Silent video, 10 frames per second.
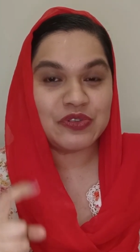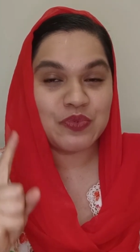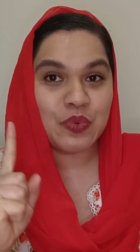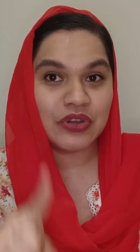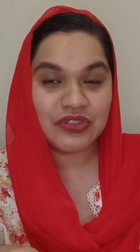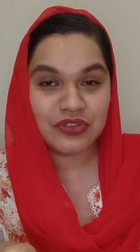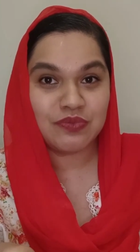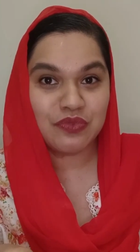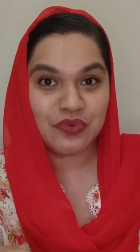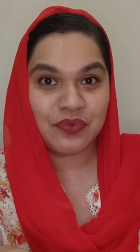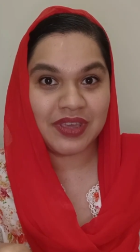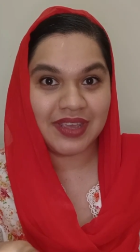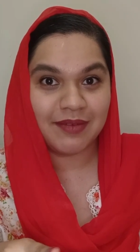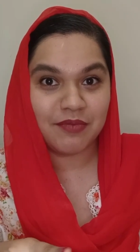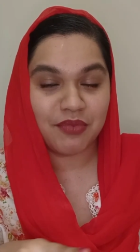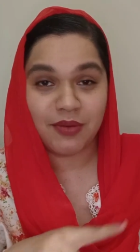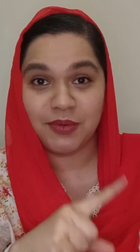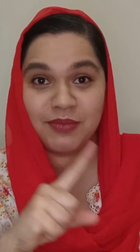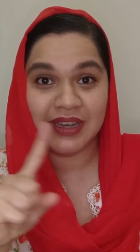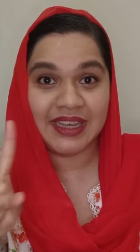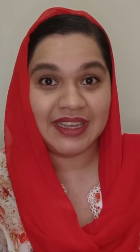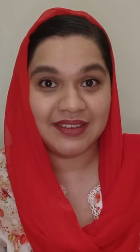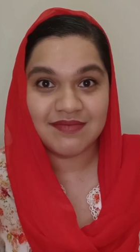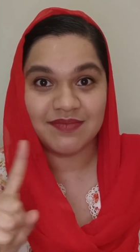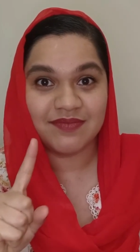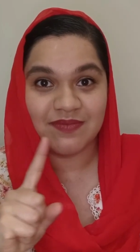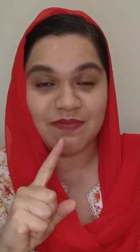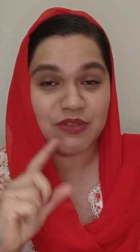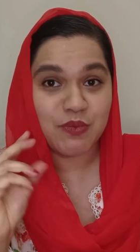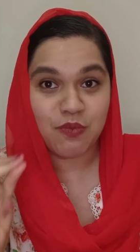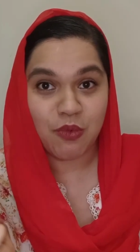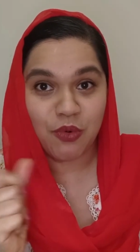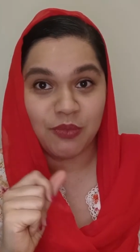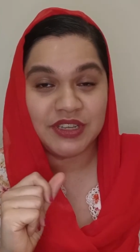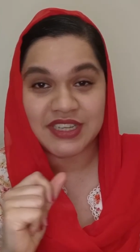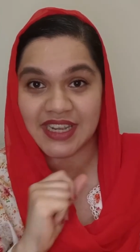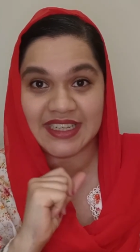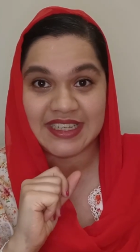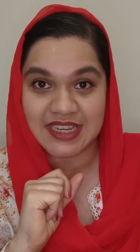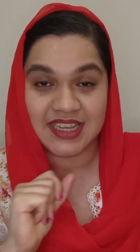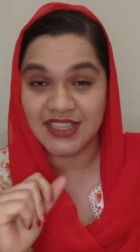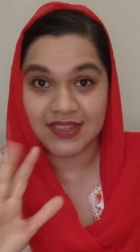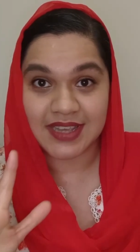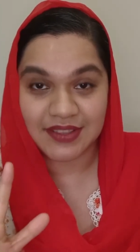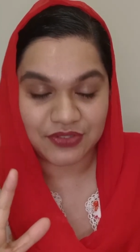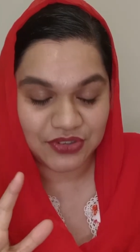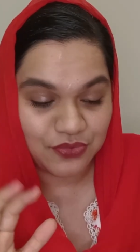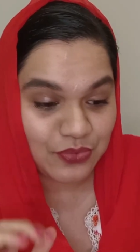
to watch this movie probably the moment it uh, just gets